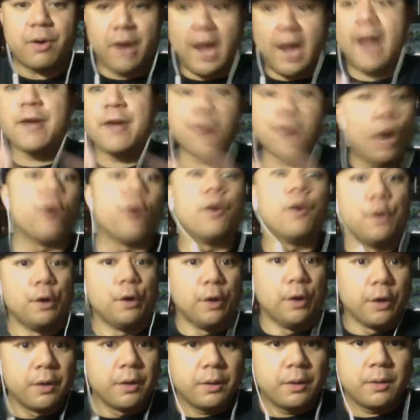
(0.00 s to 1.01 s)
and
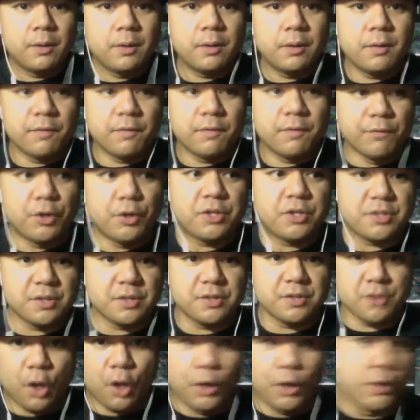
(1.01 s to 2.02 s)
under
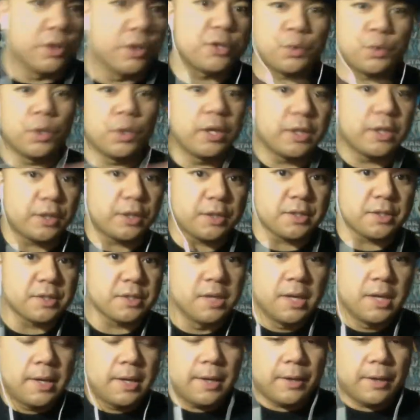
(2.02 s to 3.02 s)
versus under 20, because
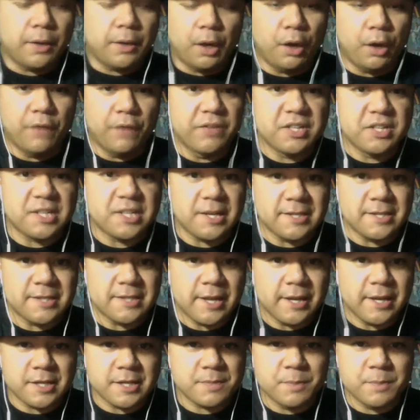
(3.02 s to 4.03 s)
ever since
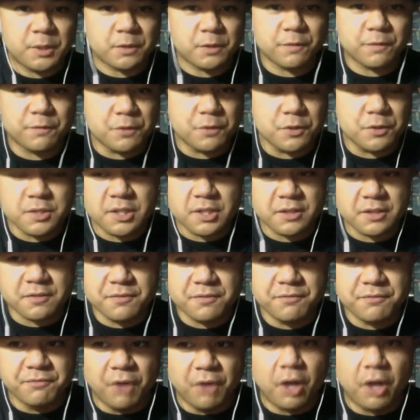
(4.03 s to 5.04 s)
then, it's been confusing as
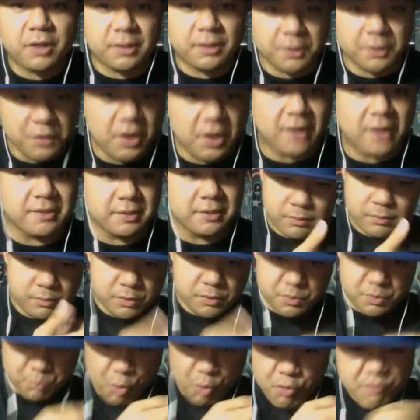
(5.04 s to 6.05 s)
fuck. You had to, like,
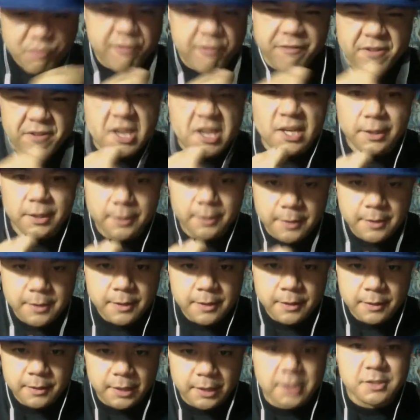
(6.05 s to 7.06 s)
spoon feed.
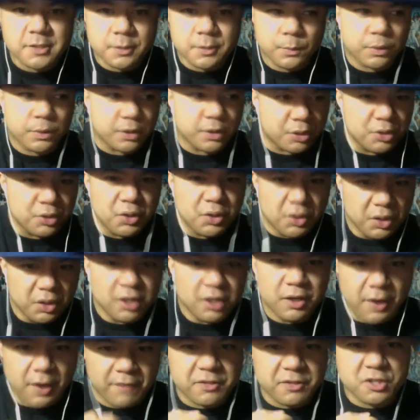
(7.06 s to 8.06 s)
That's the word. You
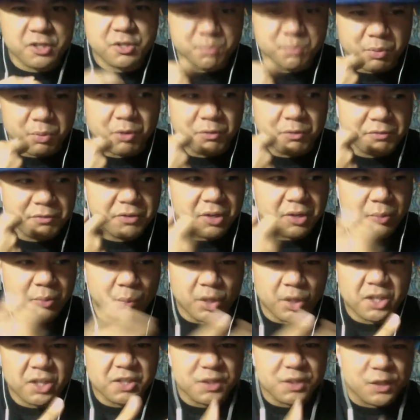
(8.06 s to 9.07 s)
literally have to spoon feed
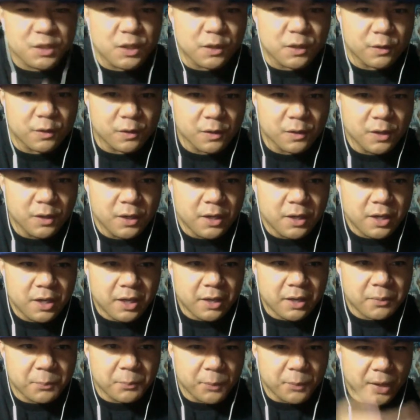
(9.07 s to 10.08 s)
what year
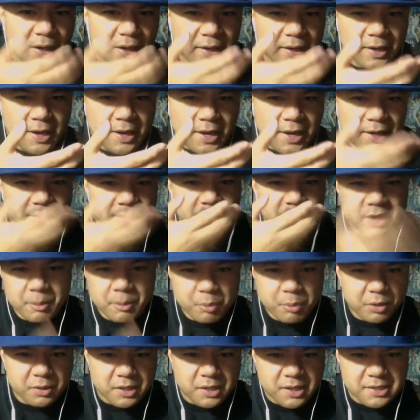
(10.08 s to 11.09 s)
and when in the
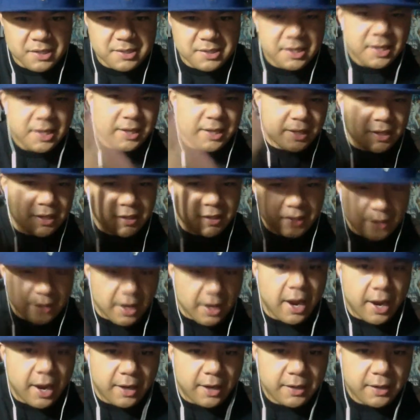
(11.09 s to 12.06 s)
Labor Days. And yeah,